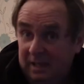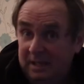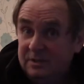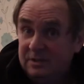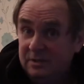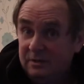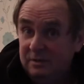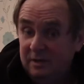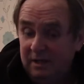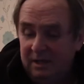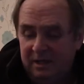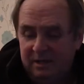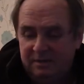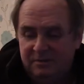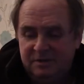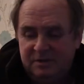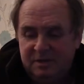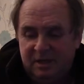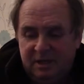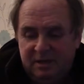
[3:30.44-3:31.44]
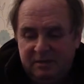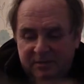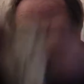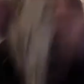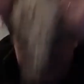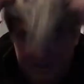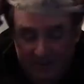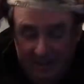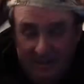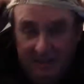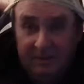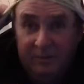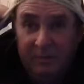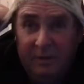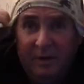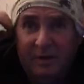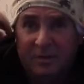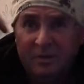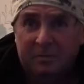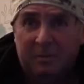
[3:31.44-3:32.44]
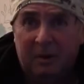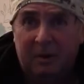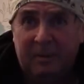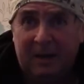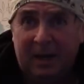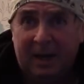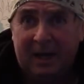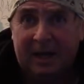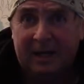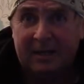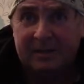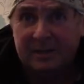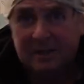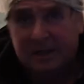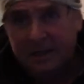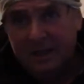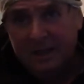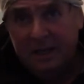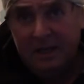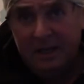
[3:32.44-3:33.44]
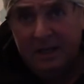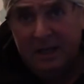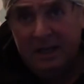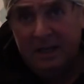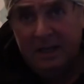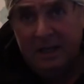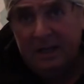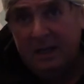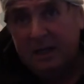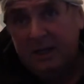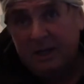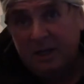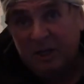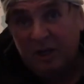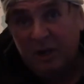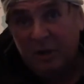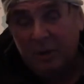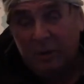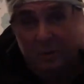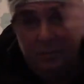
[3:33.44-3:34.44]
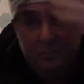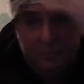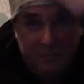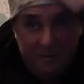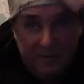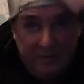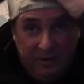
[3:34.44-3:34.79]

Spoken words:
That's another lifesaver. Where is a bubble at actually? Cool.